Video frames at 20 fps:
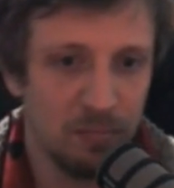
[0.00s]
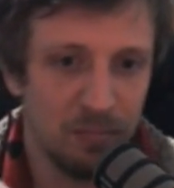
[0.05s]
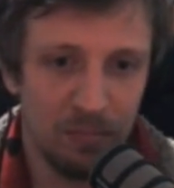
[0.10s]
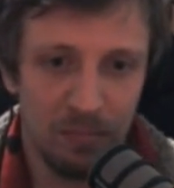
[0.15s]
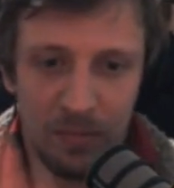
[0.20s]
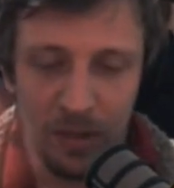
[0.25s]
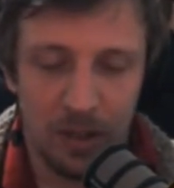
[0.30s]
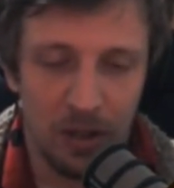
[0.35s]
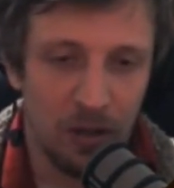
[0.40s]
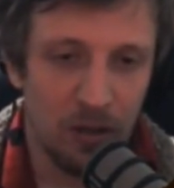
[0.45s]

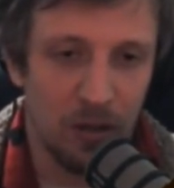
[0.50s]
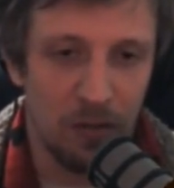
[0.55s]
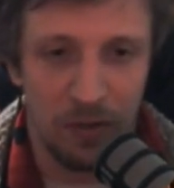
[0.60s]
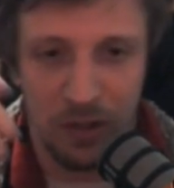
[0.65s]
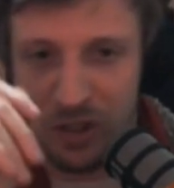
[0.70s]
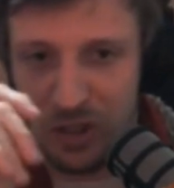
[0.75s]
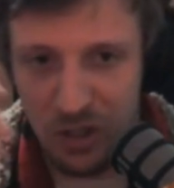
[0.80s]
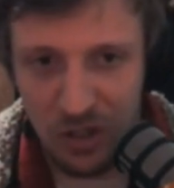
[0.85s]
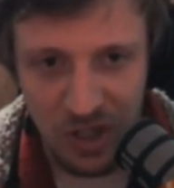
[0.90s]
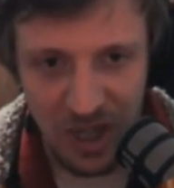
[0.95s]
if
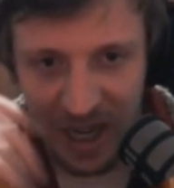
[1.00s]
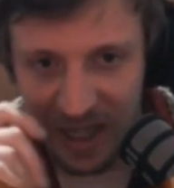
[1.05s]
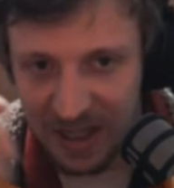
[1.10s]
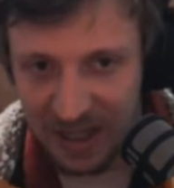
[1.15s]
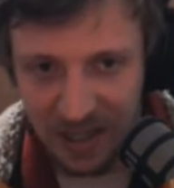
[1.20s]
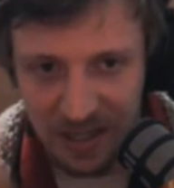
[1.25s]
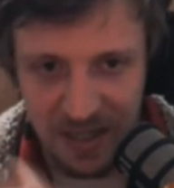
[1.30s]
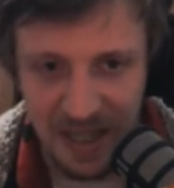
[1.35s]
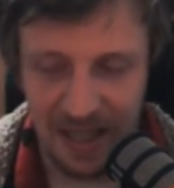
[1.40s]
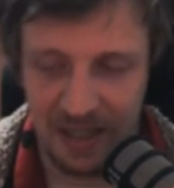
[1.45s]
you just change
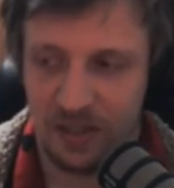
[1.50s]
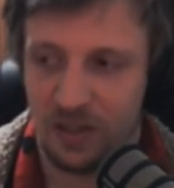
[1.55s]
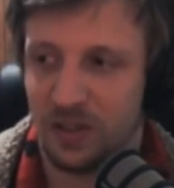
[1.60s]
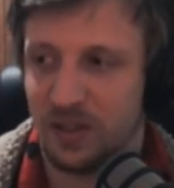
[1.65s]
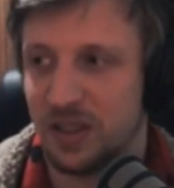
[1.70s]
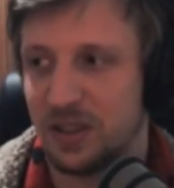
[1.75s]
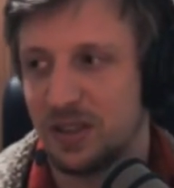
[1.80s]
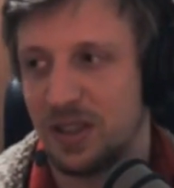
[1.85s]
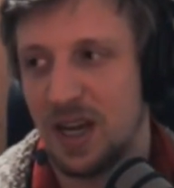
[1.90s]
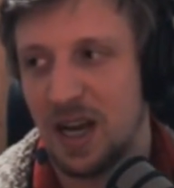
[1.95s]
the text on
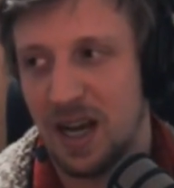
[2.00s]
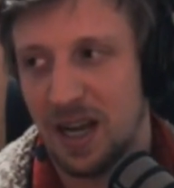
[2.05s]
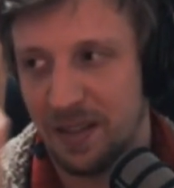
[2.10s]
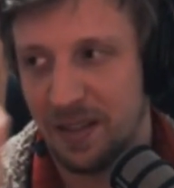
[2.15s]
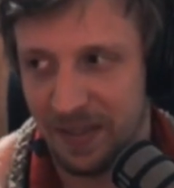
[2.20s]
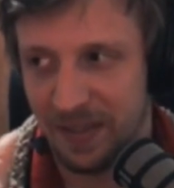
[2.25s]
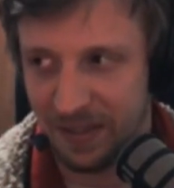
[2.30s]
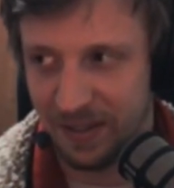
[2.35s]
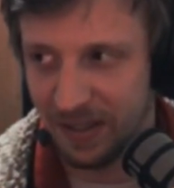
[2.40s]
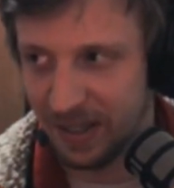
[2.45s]
this
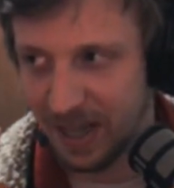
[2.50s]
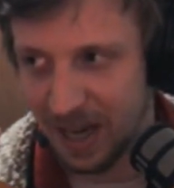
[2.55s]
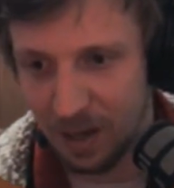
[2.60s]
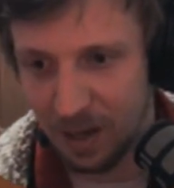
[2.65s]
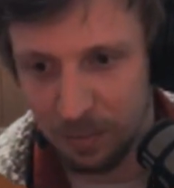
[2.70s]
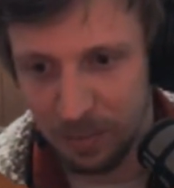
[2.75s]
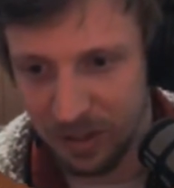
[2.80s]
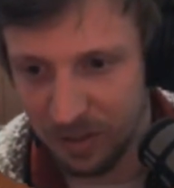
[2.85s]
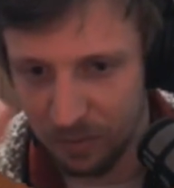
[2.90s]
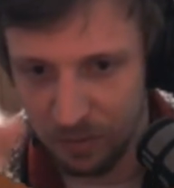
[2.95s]
card, then it
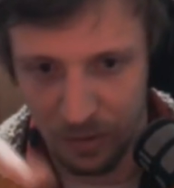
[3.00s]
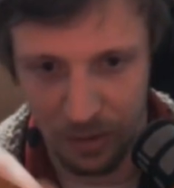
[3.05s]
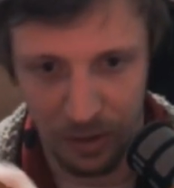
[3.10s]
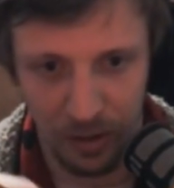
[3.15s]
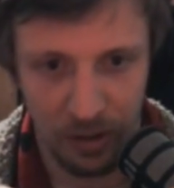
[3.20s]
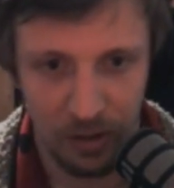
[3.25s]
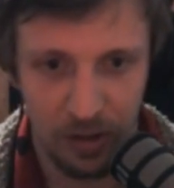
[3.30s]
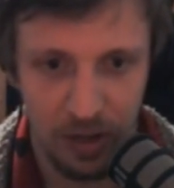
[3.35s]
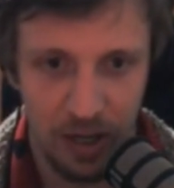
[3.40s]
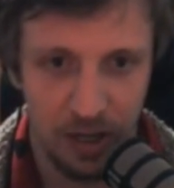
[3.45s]
can't be
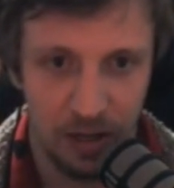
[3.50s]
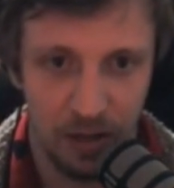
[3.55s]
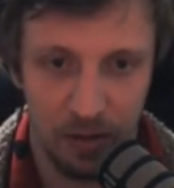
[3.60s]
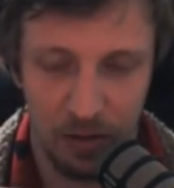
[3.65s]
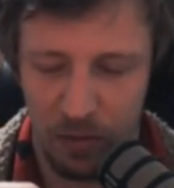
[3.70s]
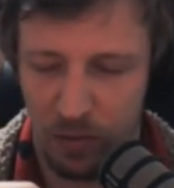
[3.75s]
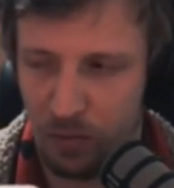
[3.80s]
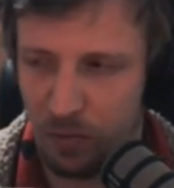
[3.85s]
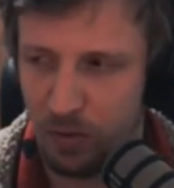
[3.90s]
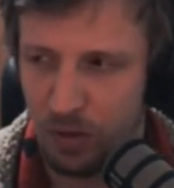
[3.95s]
infinite, and
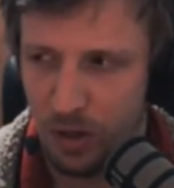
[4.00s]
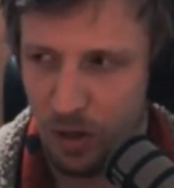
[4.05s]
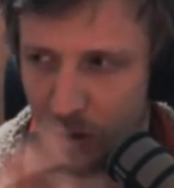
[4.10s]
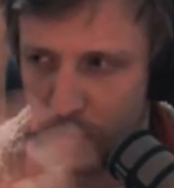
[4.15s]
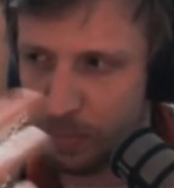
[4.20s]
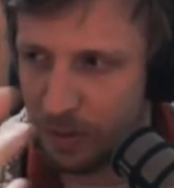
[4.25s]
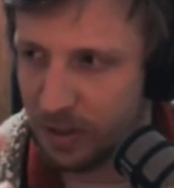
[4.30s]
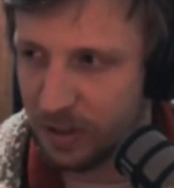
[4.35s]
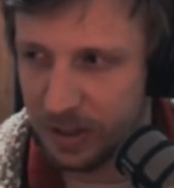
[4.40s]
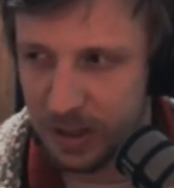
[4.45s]
it's
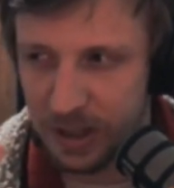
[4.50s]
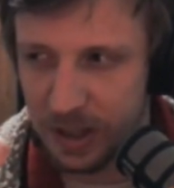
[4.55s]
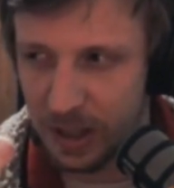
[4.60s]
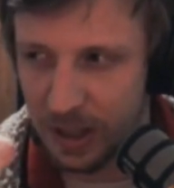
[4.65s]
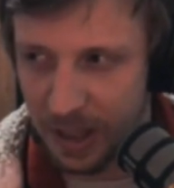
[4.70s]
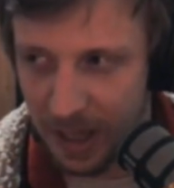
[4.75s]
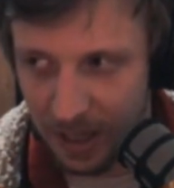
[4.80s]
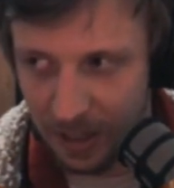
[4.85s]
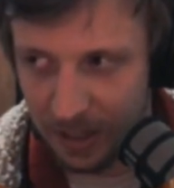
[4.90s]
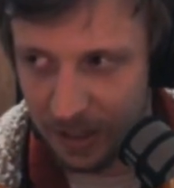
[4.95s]
but it's still
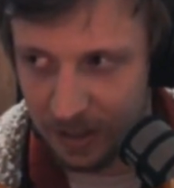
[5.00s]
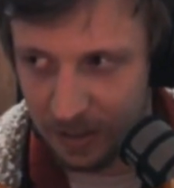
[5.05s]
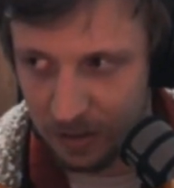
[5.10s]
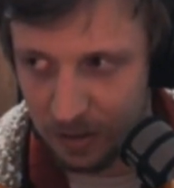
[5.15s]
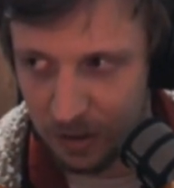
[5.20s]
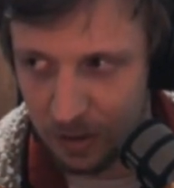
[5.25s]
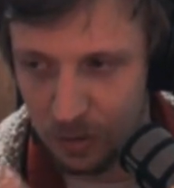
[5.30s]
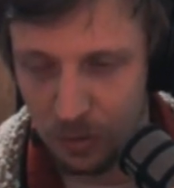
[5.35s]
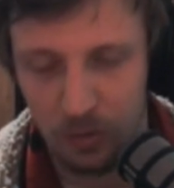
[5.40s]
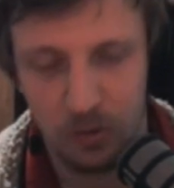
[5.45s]
an elegant
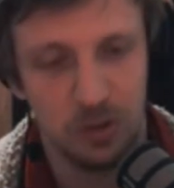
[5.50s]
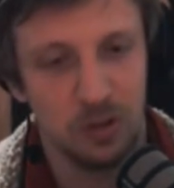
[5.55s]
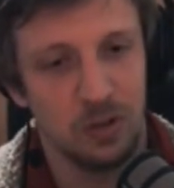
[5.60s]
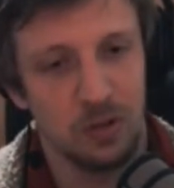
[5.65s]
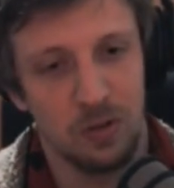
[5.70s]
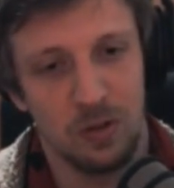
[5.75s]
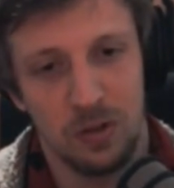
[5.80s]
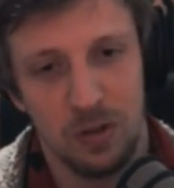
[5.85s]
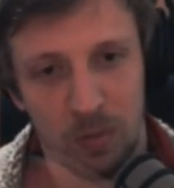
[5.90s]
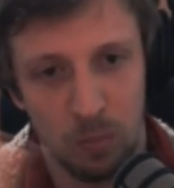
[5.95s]
solution
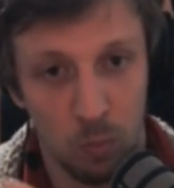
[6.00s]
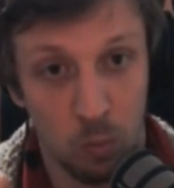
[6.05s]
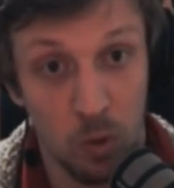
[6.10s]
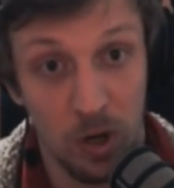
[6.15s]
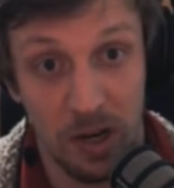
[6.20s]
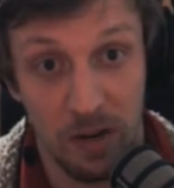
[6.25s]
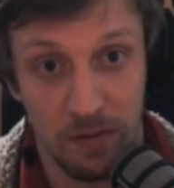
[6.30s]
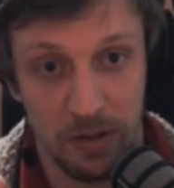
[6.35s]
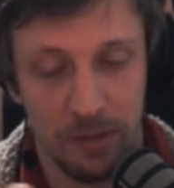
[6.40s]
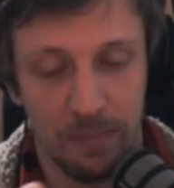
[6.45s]
or
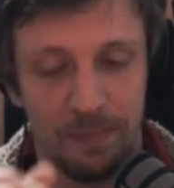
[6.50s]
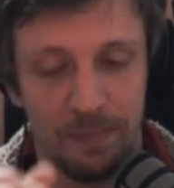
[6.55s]
whatever.